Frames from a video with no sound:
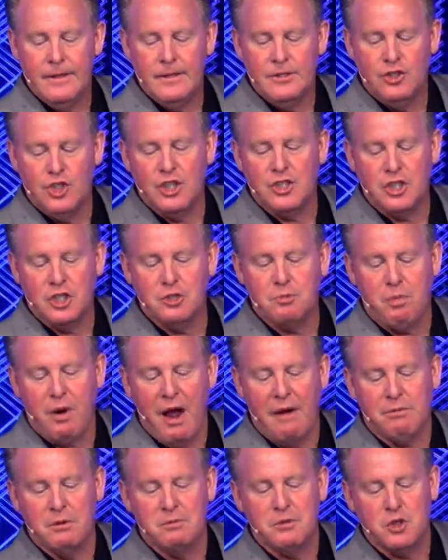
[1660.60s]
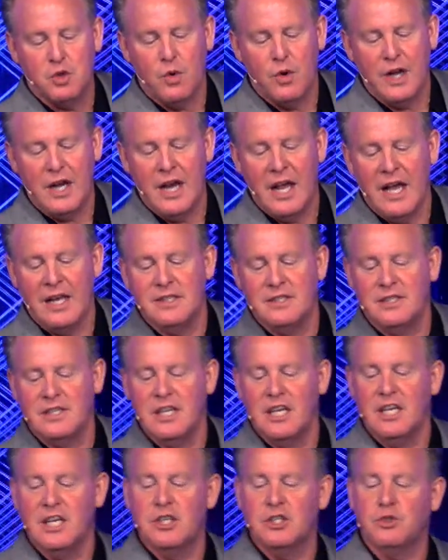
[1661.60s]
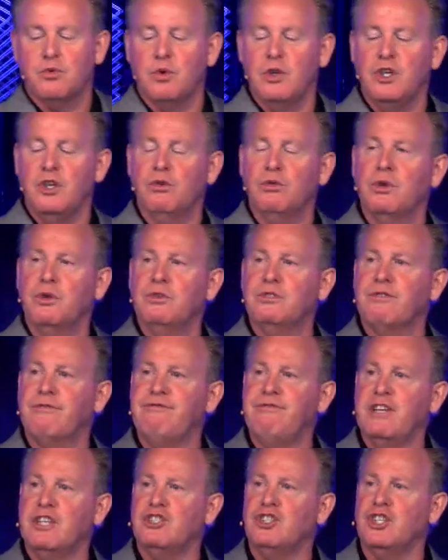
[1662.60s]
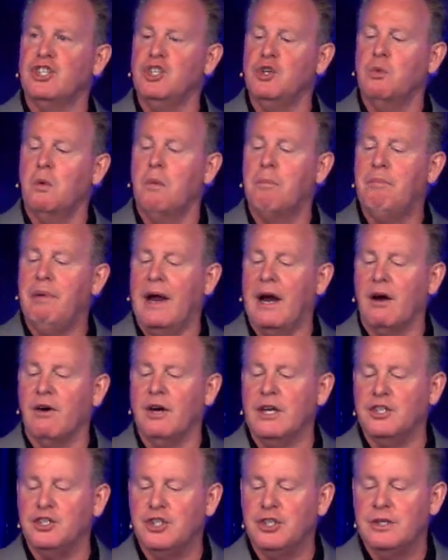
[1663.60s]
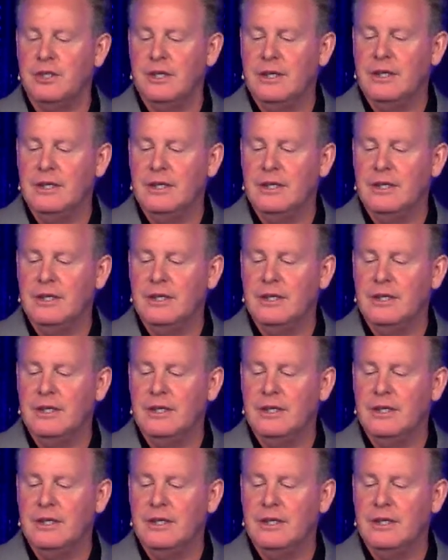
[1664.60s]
Just as Proverbs 29 says, when you lose vision, you will perish.